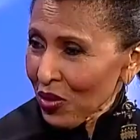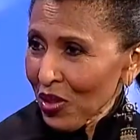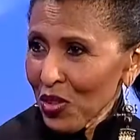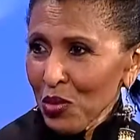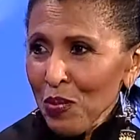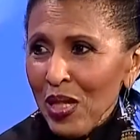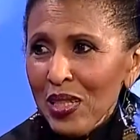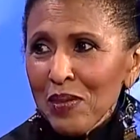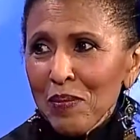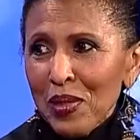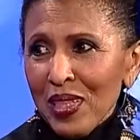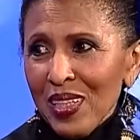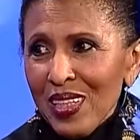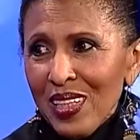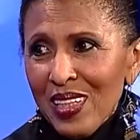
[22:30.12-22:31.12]
this may
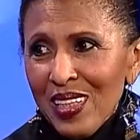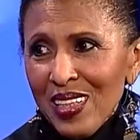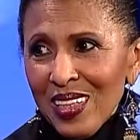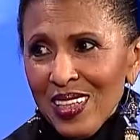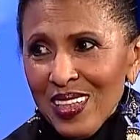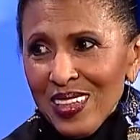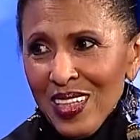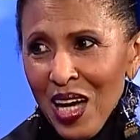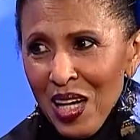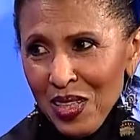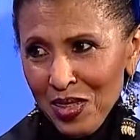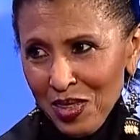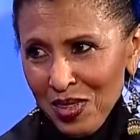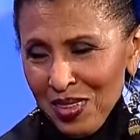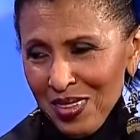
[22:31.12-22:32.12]
be
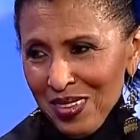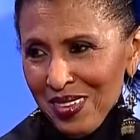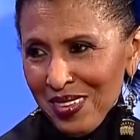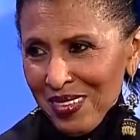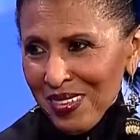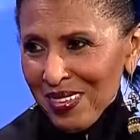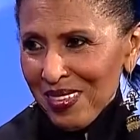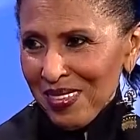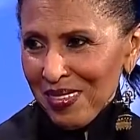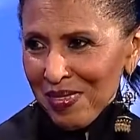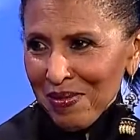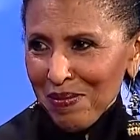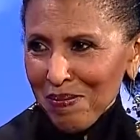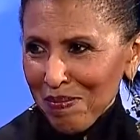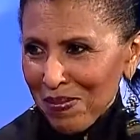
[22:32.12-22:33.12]
not
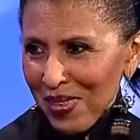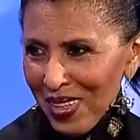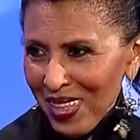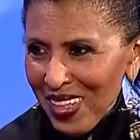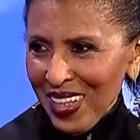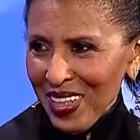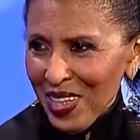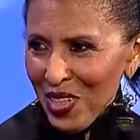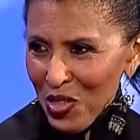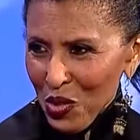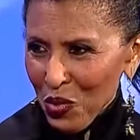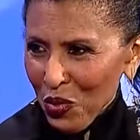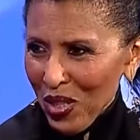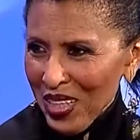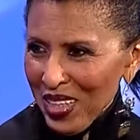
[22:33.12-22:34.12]
in this
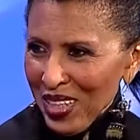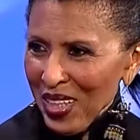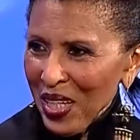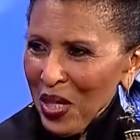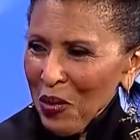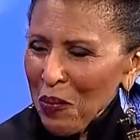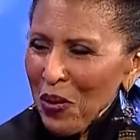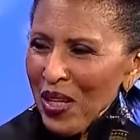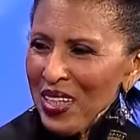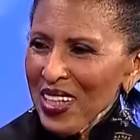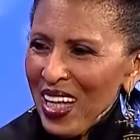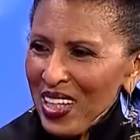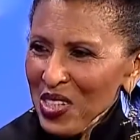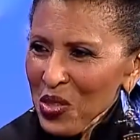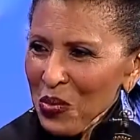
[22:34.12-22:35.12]
one, but
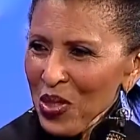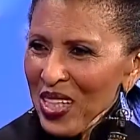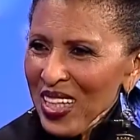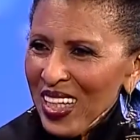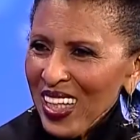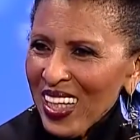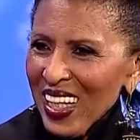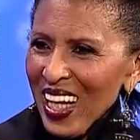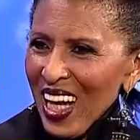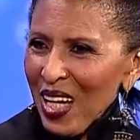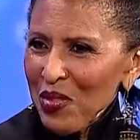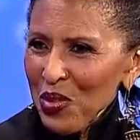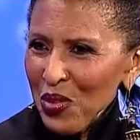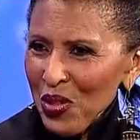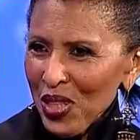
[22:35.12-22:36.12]
next week
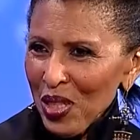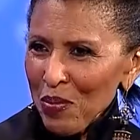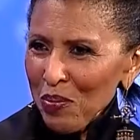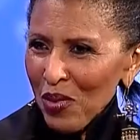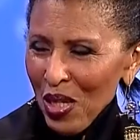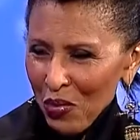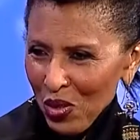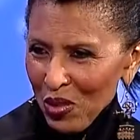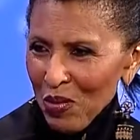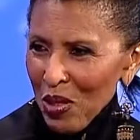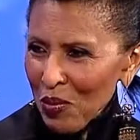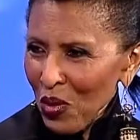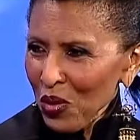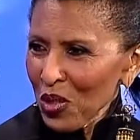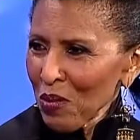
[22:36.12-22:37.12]
I'm doing one of my
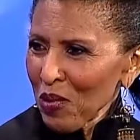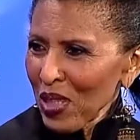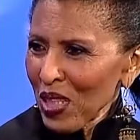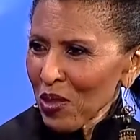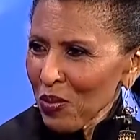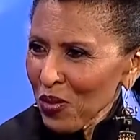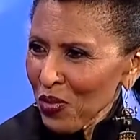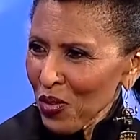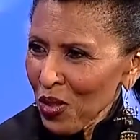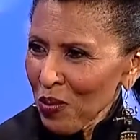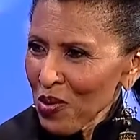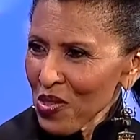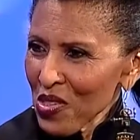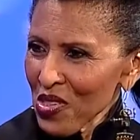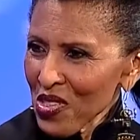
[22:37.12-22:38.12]
multimedia
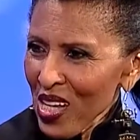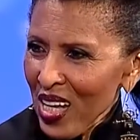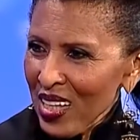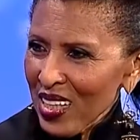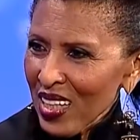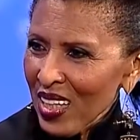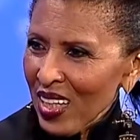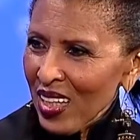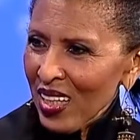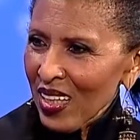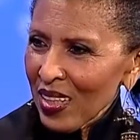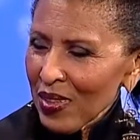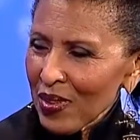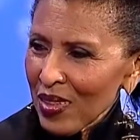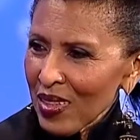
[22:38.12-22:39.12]
performances at
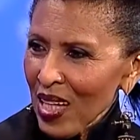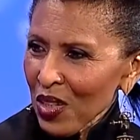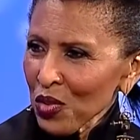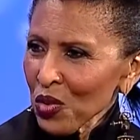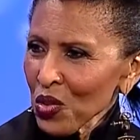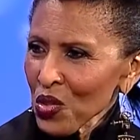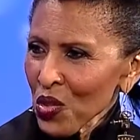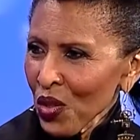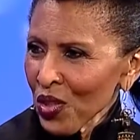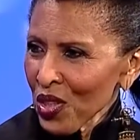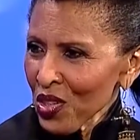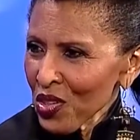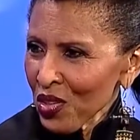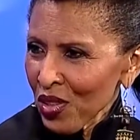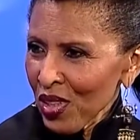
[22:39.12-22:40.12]
the National
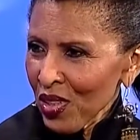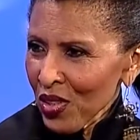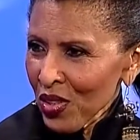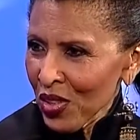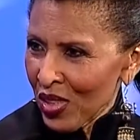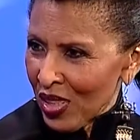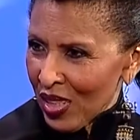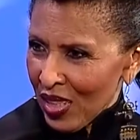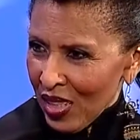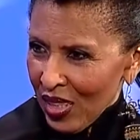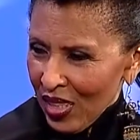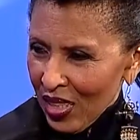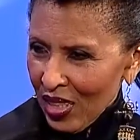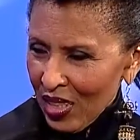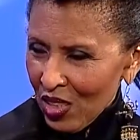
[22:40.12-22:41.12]
Sawdust Theater, and
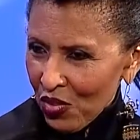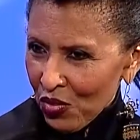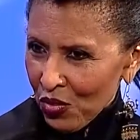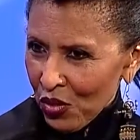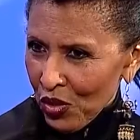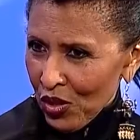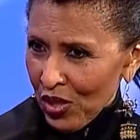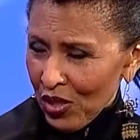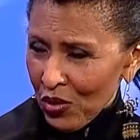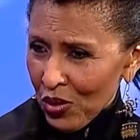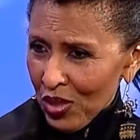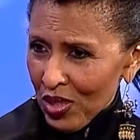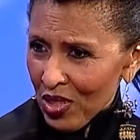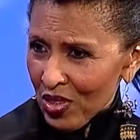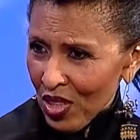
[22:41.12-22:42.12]
it's for an
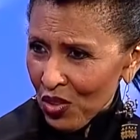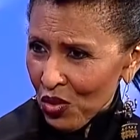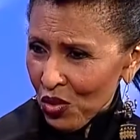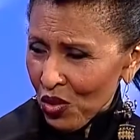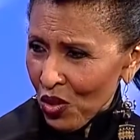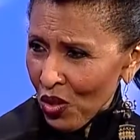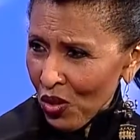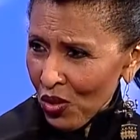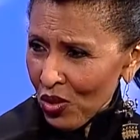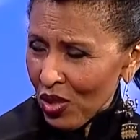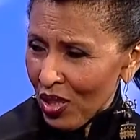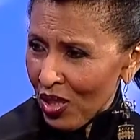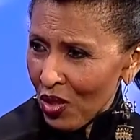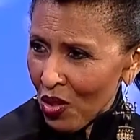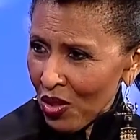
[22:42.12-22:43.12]
organization called
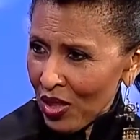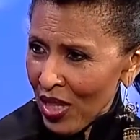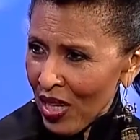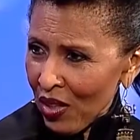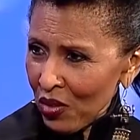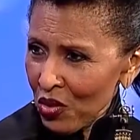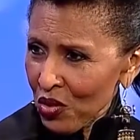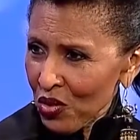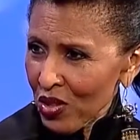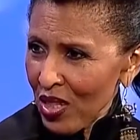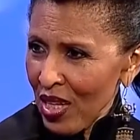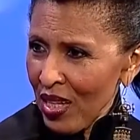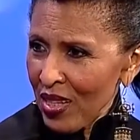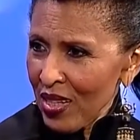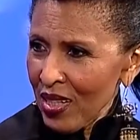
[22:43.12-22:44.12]
A Longhouse,
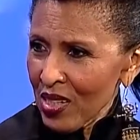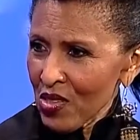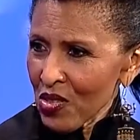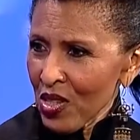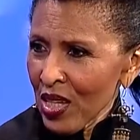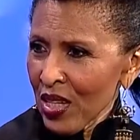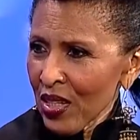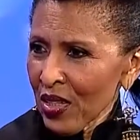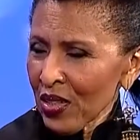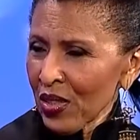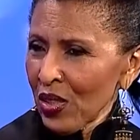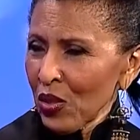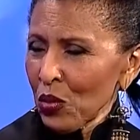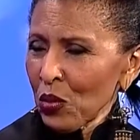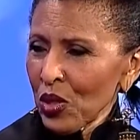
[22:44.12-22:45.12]
and it's their
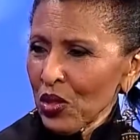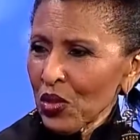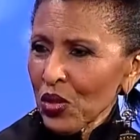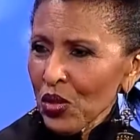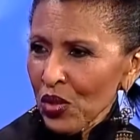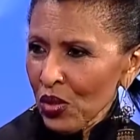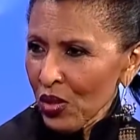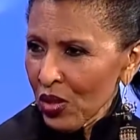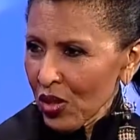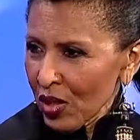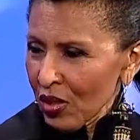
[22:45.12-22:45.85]
winter